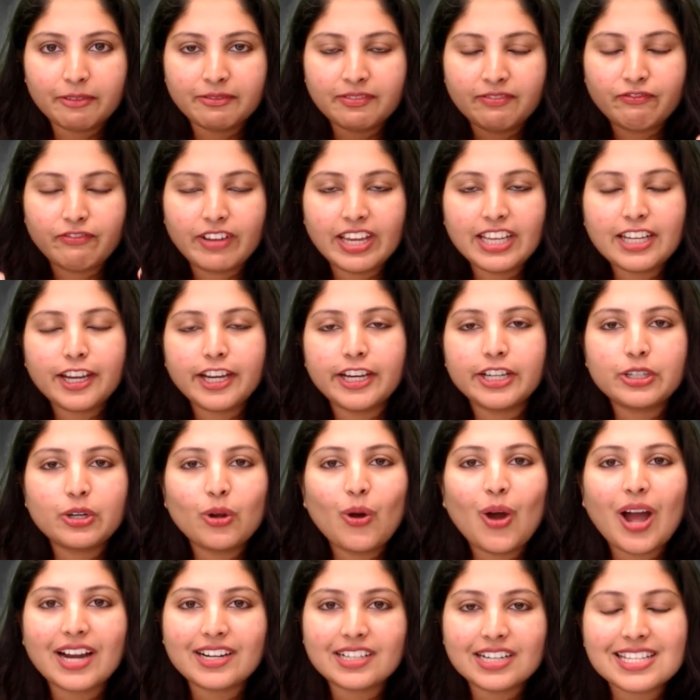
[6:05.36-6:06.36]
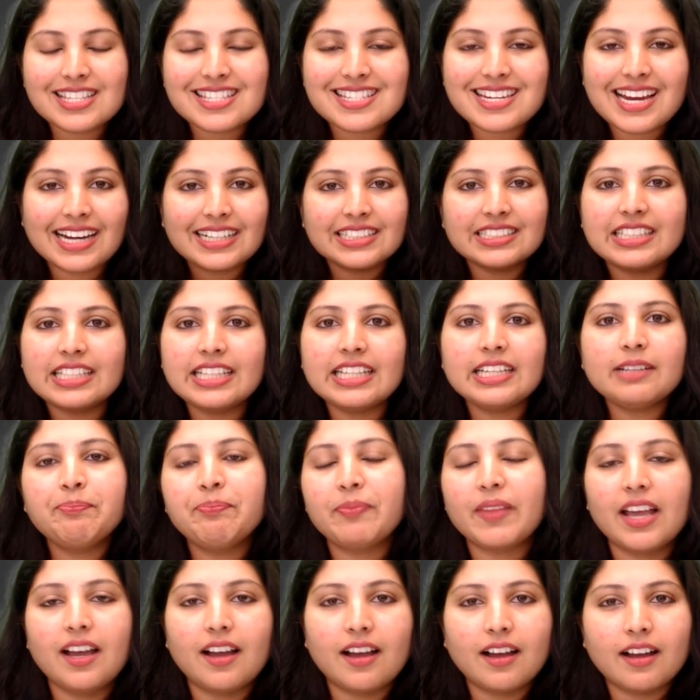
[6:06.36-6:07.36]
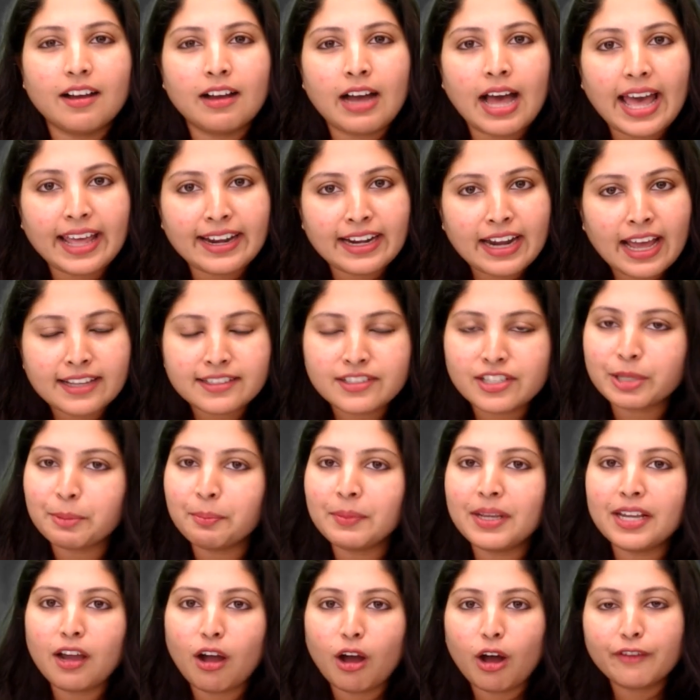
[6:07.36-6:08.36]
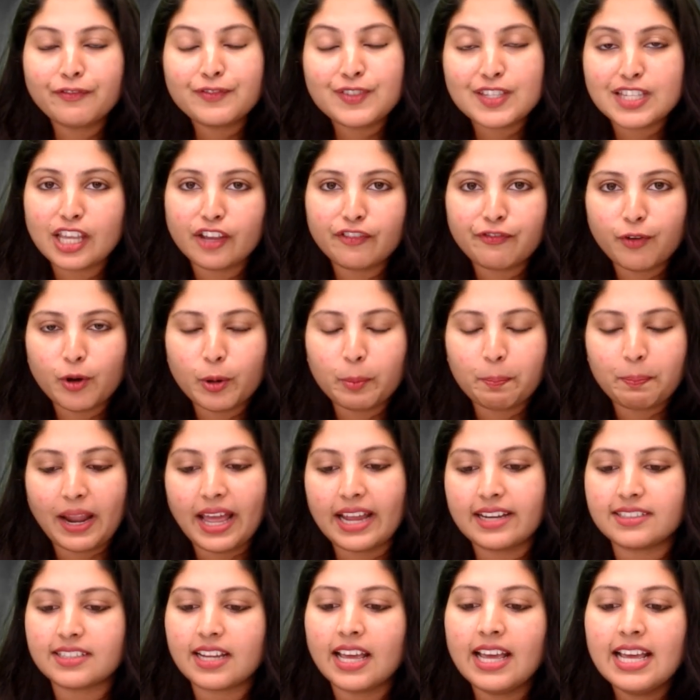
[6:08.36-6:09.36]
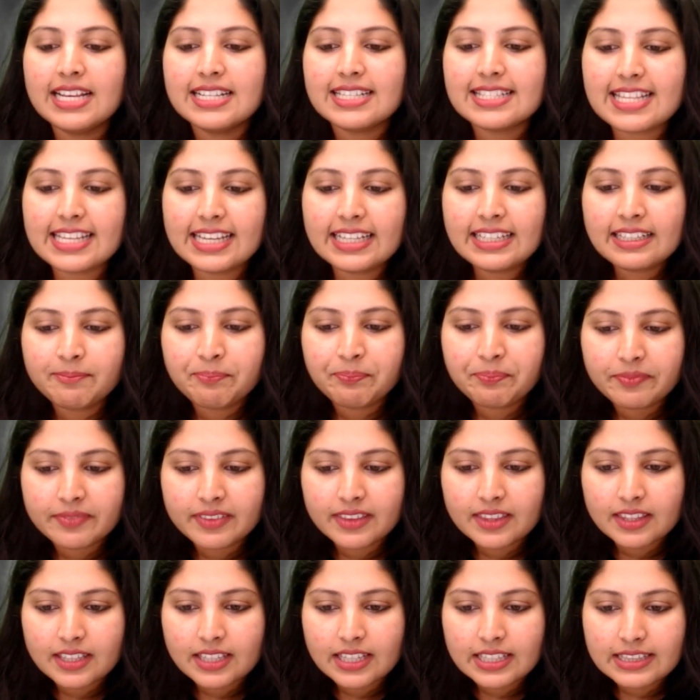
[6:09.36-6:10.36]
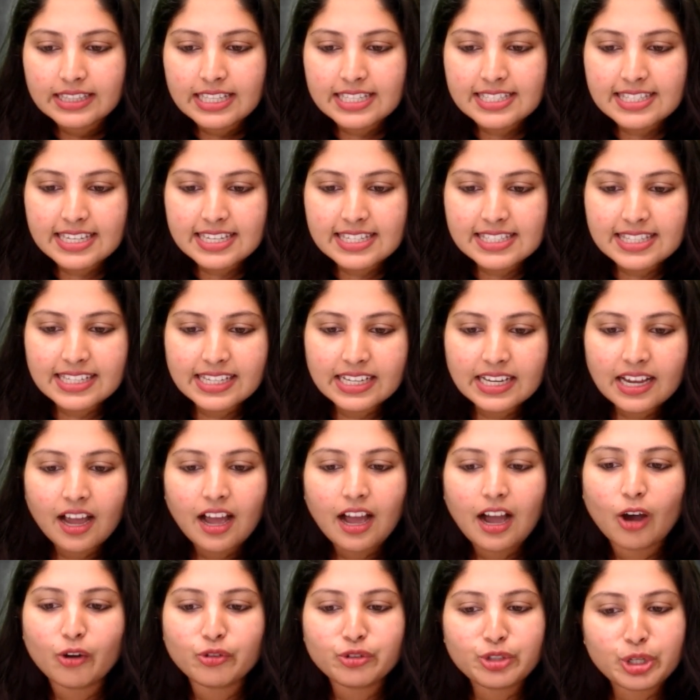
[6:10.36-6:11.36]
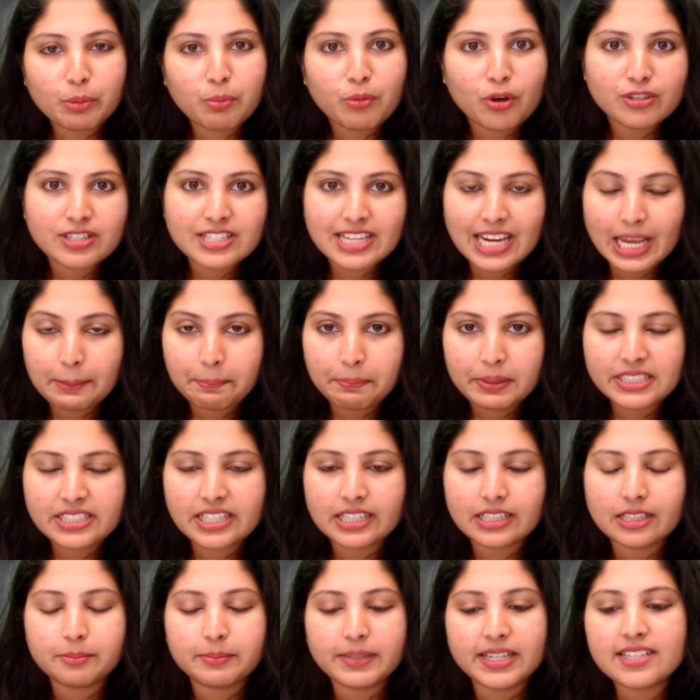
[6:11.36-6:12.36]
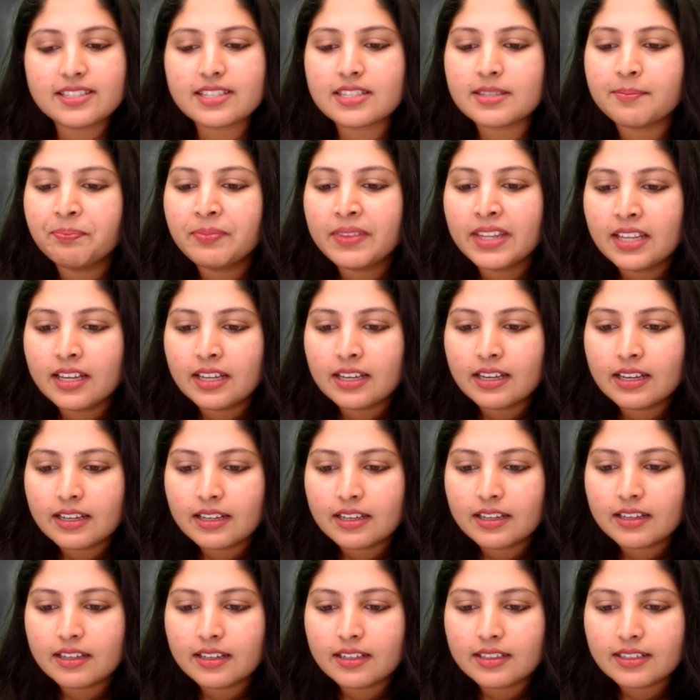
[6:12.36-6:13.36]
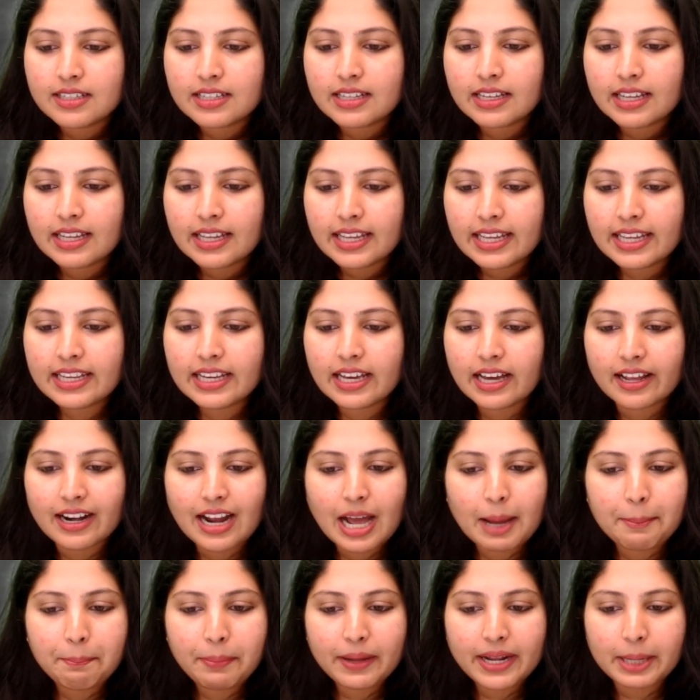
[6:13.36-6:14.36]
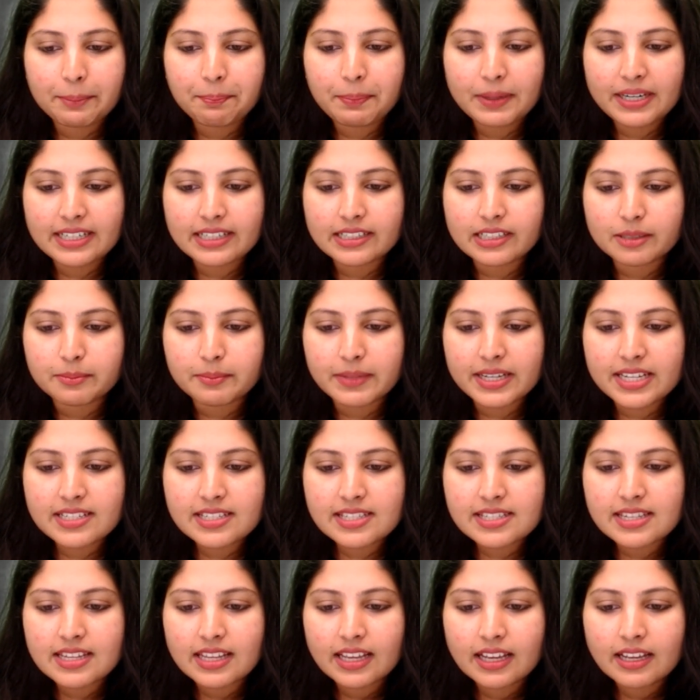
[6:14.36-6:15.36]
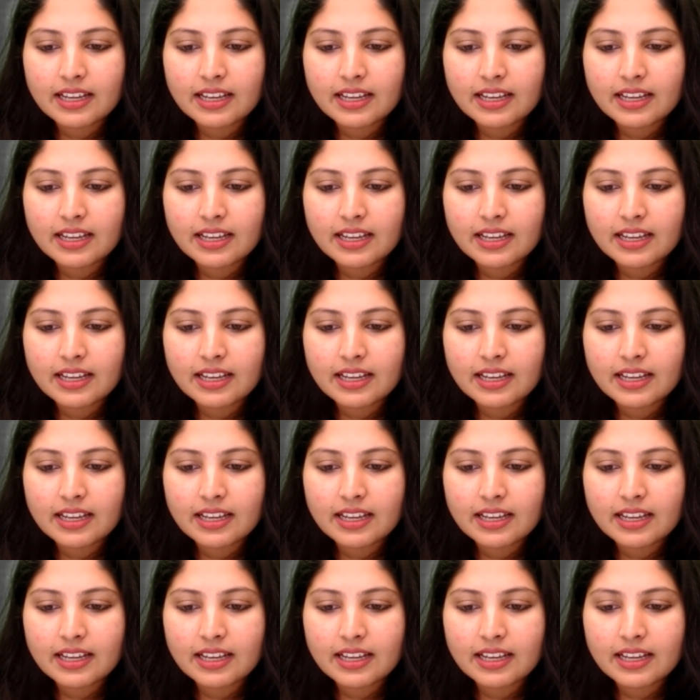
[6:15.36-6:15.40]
we need to understand the anatomy of C4 plant. See, this is the outermost epidermis. Here, upper epidermis.